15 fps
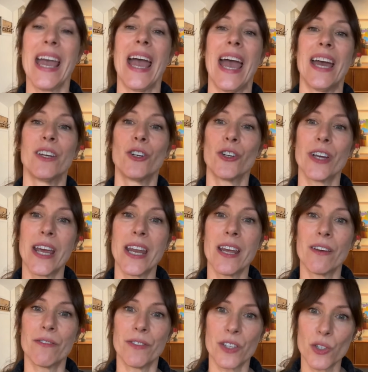and creating
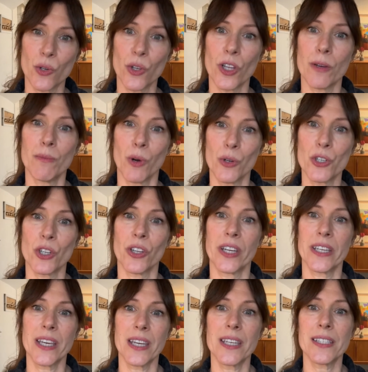a visceral, emotional,
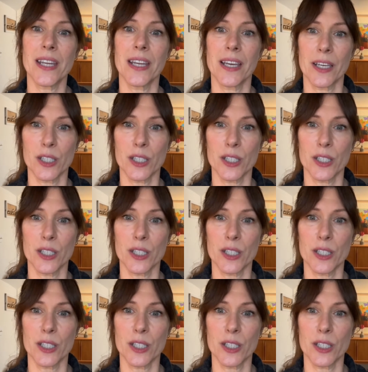and kinesthetic